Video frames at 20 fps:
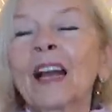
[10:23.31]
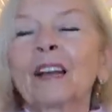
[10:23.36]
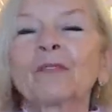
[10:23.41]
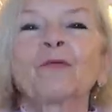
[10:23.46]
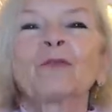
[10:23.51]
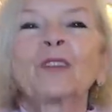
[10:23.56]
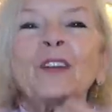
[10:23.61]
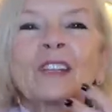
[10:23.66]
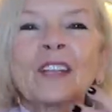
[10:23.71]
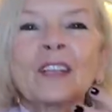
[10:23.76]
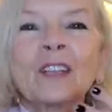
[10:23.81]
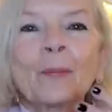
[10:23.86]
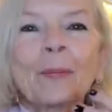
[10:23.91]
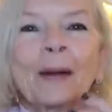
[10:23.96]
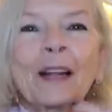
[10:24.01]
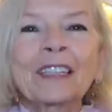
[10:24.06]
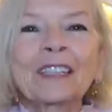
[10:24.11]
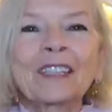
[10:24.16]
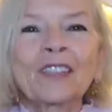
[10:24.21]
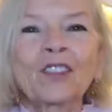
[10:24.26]
and visit the
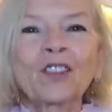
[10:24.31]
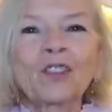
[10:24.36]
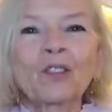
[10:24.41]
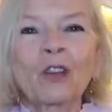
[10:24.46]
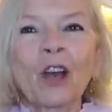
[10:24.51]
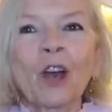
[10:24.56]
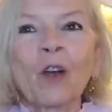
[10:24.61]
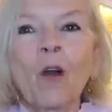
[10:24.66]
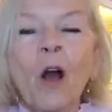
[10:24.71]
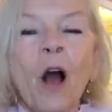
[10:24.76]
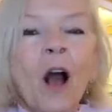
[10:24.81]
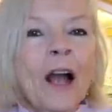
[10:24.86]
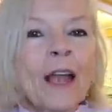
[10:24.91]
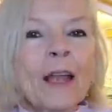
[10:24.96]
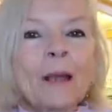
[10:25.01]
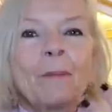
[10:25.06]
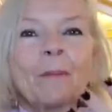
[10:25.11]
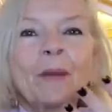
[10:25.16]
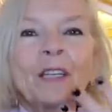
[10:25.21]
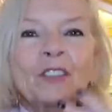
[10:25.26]
places you go,
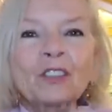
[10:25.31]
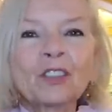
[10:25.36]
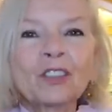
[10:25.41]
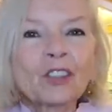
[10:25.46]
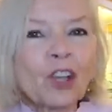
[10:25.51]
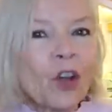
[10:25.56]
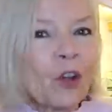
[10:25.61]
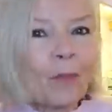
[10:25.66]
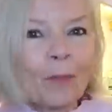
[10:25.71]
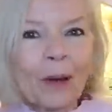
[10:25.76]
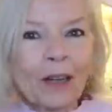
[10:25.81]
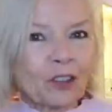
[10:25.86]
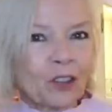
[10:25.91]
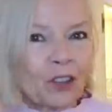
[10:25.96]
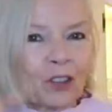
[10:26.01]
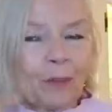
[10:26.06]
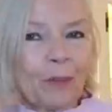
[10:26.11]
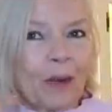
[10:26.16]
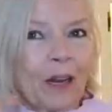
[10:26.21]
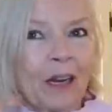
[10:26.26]
it means so
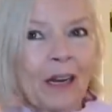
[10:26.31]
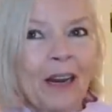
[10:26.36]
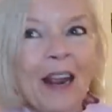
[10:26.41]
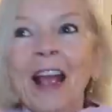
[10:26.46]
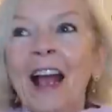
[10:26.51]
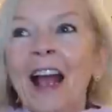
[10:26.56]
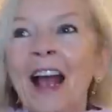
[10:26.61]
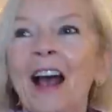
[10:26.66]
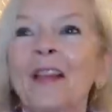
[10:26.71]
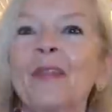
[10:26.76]
much to me.